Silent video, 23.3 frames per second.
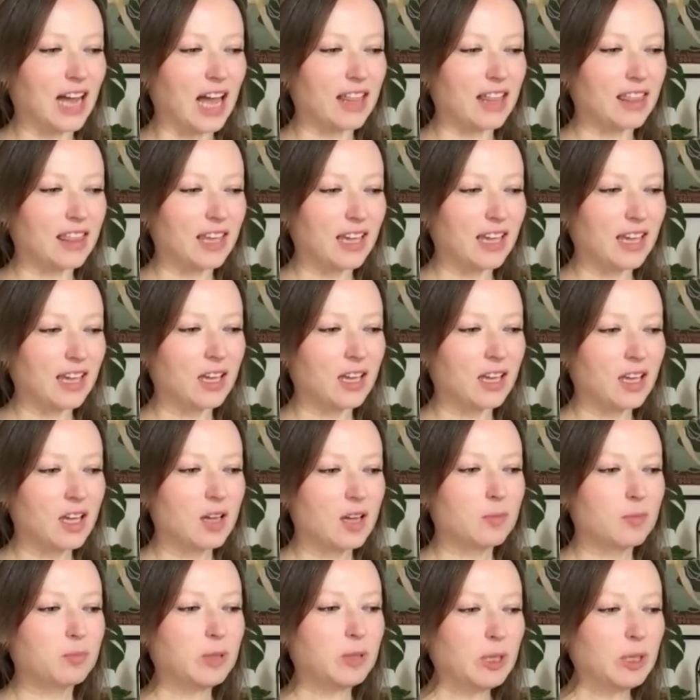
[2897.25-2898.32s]
I think
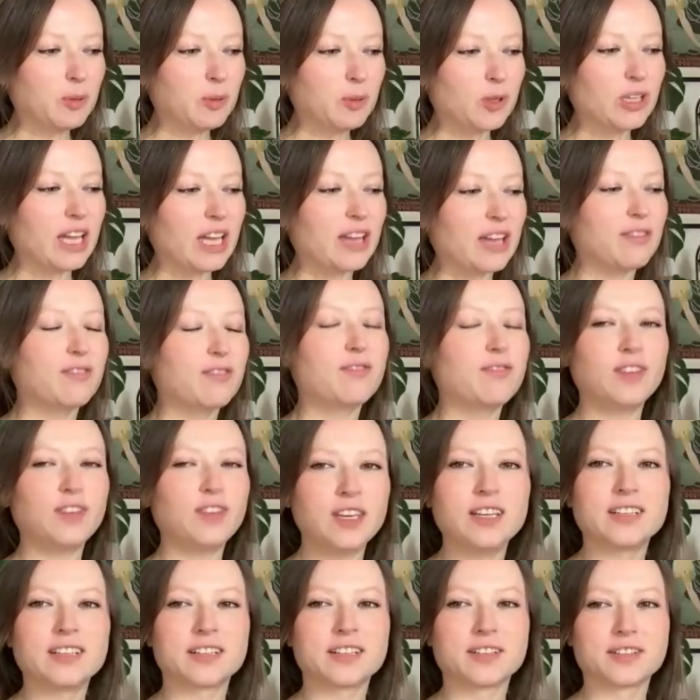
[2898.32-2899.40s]
people can
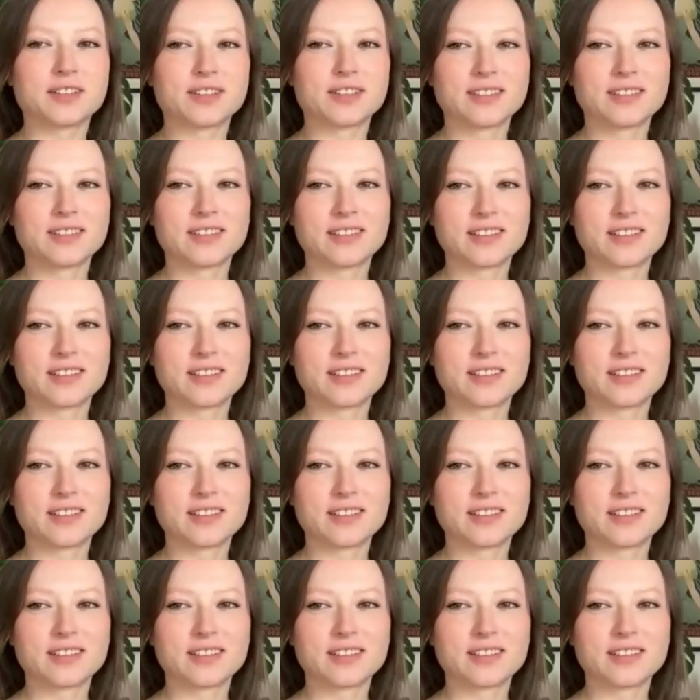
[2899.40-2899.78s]
feel